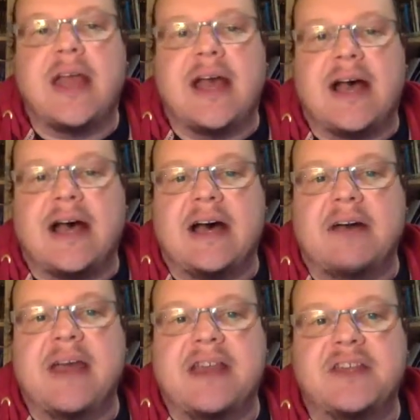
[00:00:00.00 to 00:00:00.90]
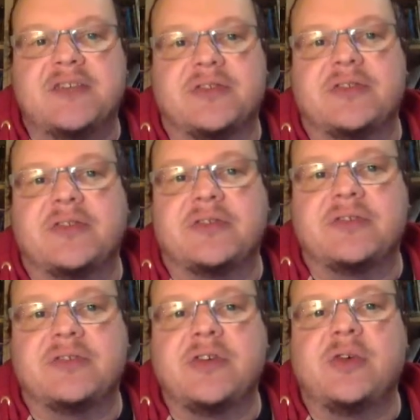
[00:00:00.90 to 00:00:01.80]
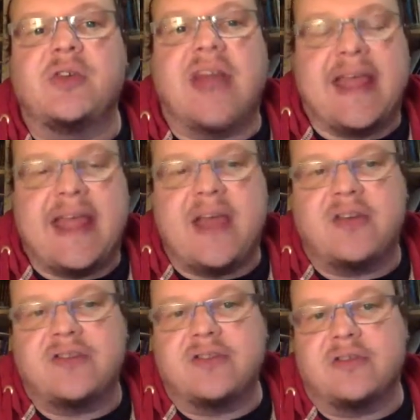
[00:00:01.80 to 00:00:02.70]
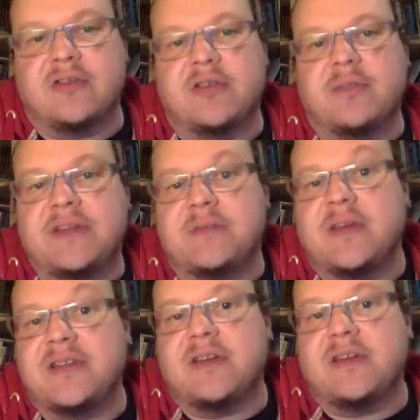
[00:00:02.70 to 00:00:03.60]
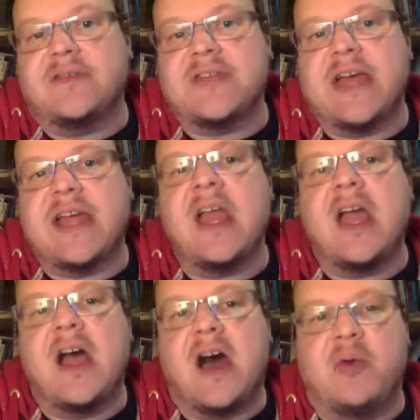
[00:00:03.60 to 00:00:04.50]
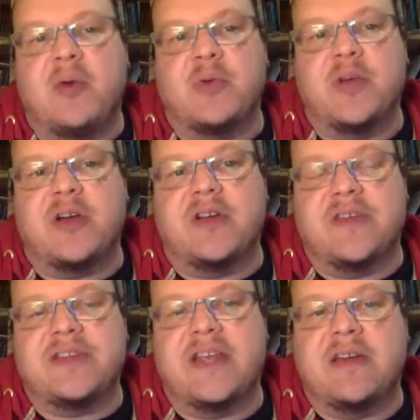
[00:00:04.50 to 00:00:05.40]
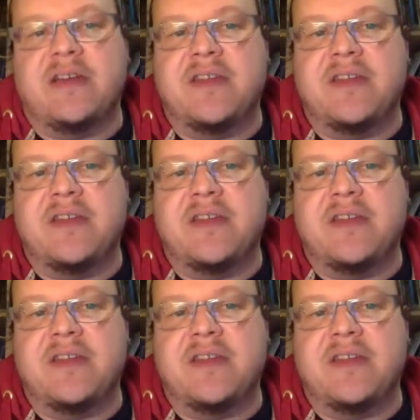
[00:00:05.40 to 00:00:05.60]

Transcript: And it's you're laying out to the group and to myself saying, I want to work on this area.